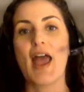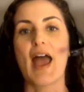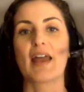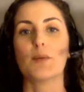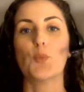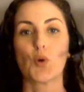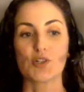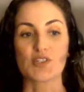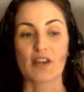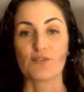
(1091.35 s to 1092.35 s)
and a
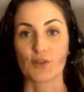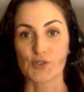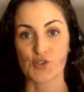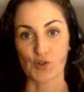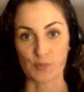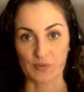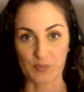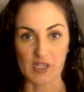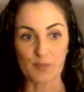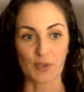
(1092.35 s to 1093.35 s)
more diverse group of
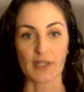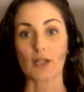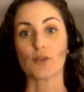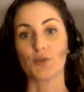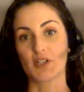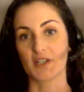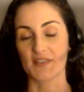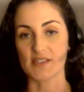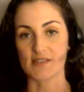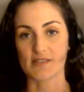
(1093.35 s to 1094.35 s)
people included in
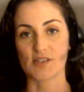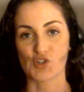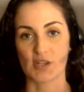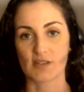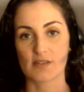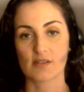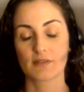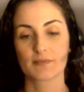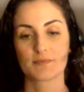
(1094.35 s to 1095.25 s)
these decisions.